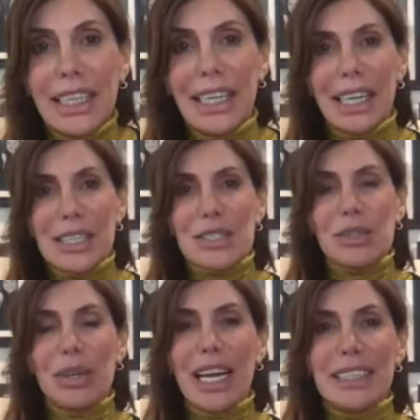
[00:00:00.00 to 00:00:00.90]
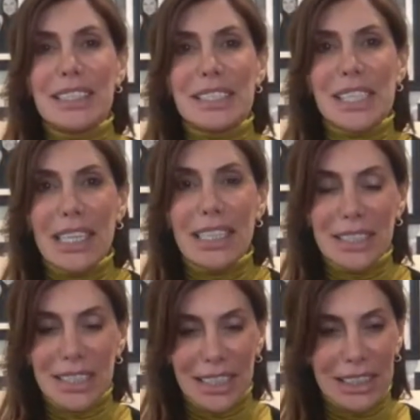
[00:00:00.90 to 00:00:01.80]
And so I
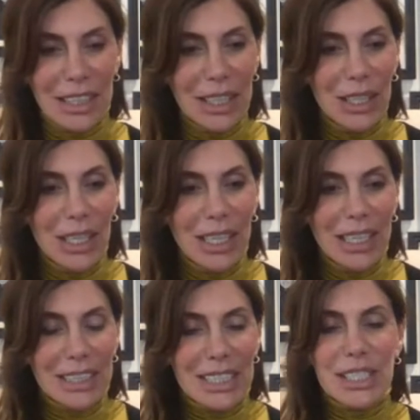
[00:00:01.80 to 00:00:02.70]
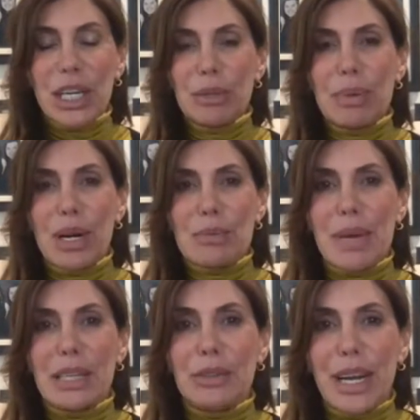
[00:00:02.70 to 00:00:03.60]
decided to tear apart
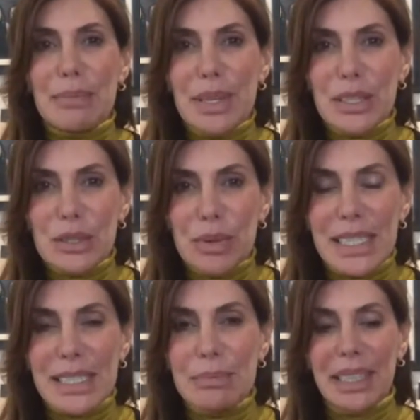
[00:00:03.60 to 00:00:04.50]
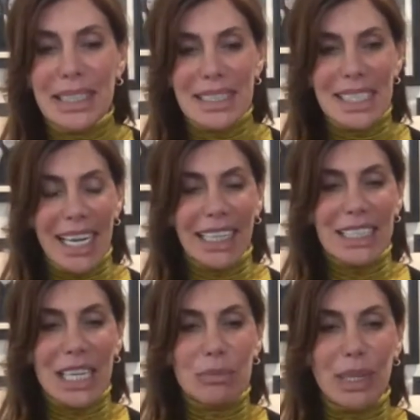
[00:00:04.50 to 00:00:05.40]
my grandmother's recipes,
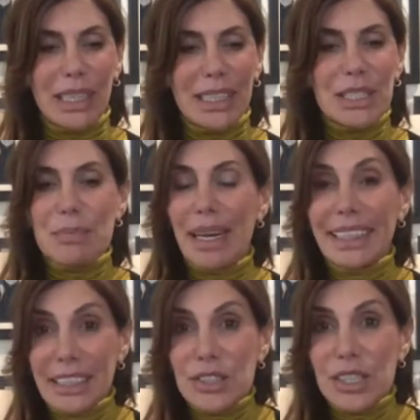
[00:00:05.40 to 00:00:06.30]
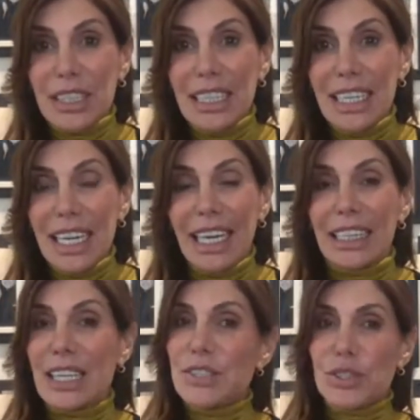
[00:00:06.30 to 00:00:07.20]
and I went into my kitchen
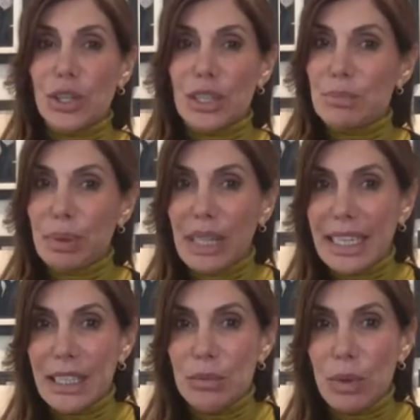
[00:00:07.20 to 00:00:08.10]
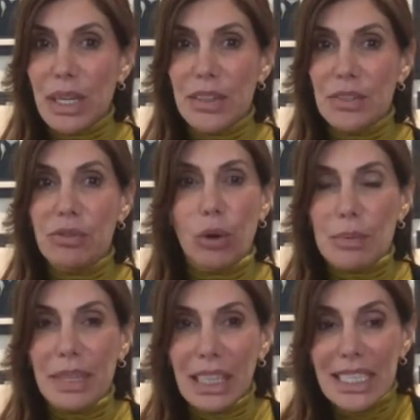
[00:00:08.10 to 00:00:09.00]
and I started playing with
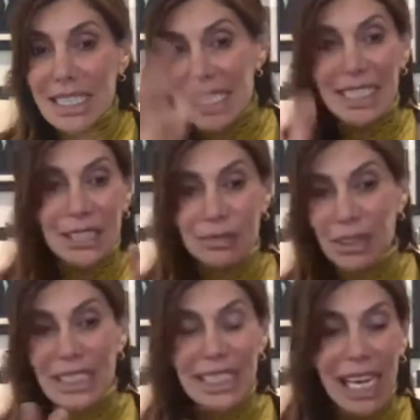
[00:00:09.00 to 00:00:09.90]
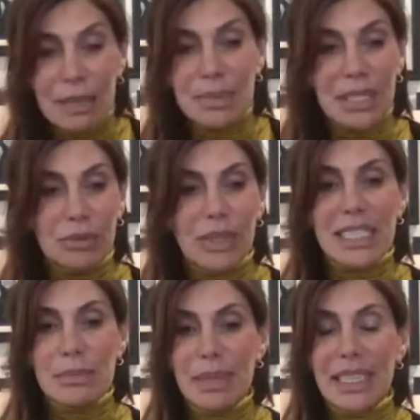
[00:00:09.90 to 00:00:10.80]
formulas and different types of
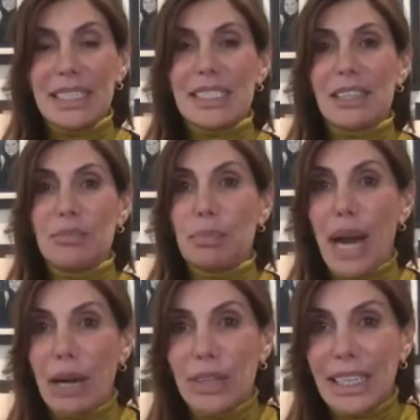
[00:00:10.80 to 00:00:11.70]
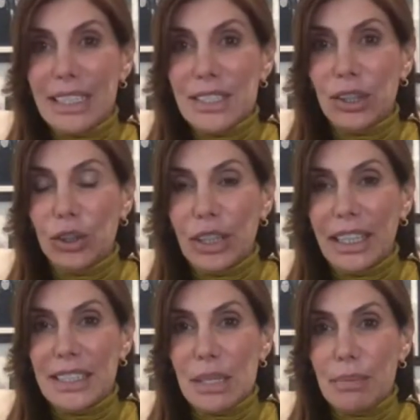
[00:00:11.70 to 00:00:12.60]
recipes of brownies and
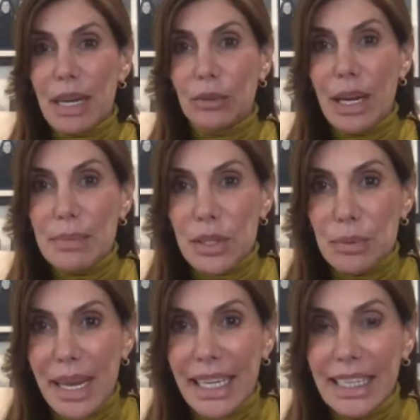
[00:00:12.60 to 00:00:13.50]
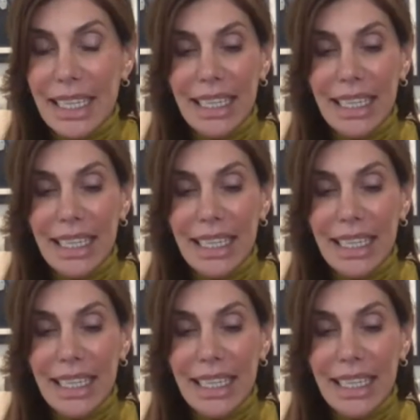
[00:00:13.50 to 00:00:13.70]
cookies that my grandmother made.